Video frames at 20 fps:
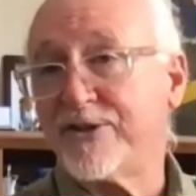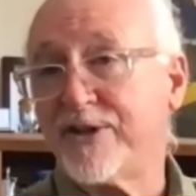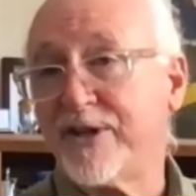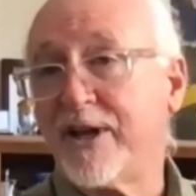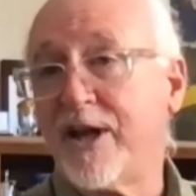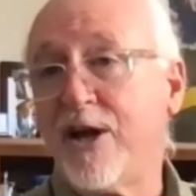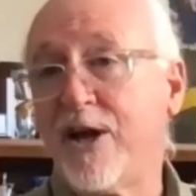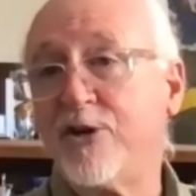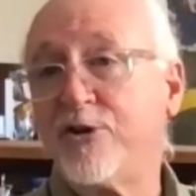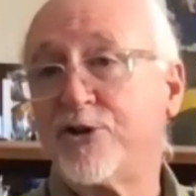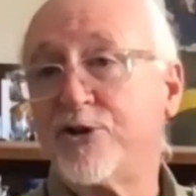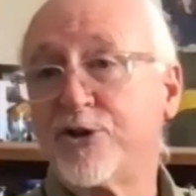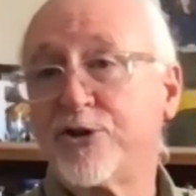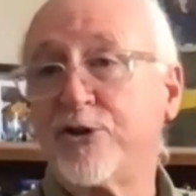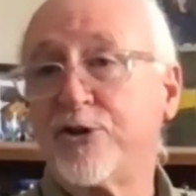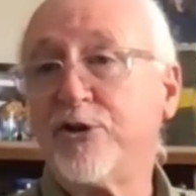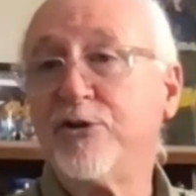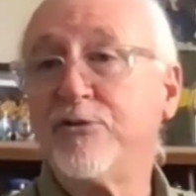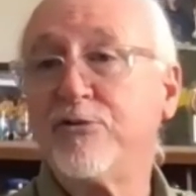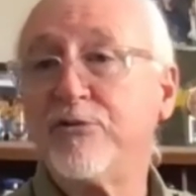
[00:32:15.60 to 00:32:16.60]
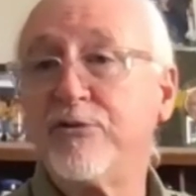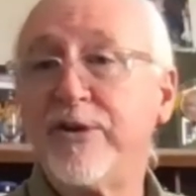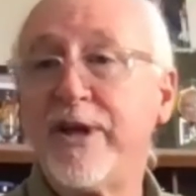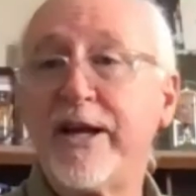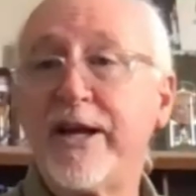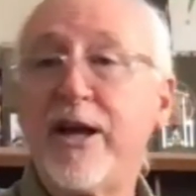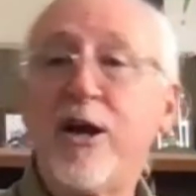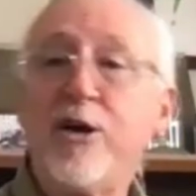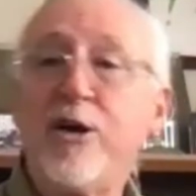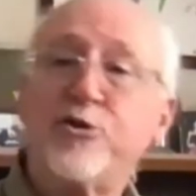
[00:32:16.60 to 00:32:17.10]
that goes through
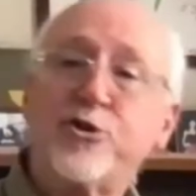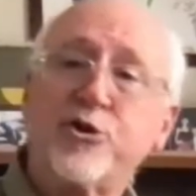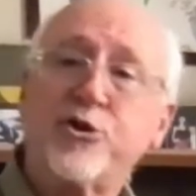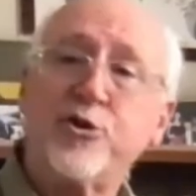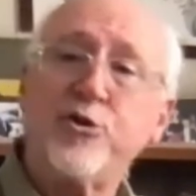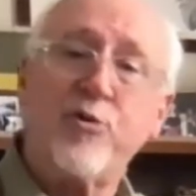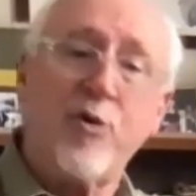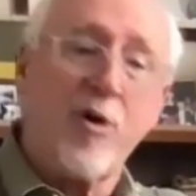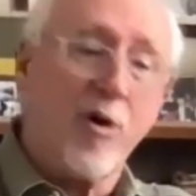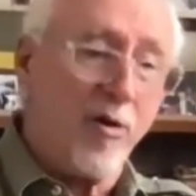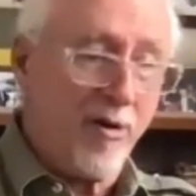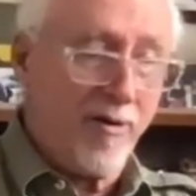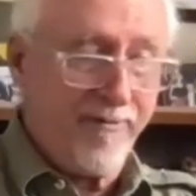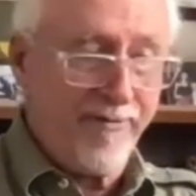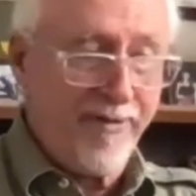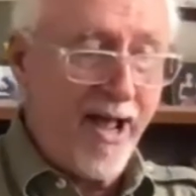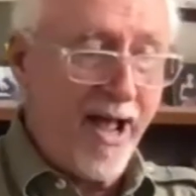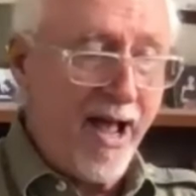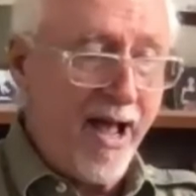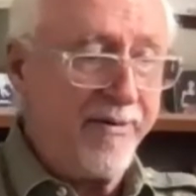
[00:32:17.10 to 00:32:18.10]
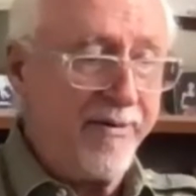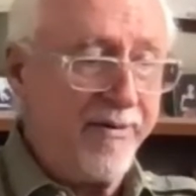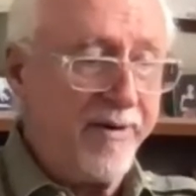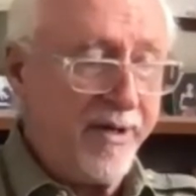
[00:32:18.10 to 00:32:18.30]
that goes through all of that.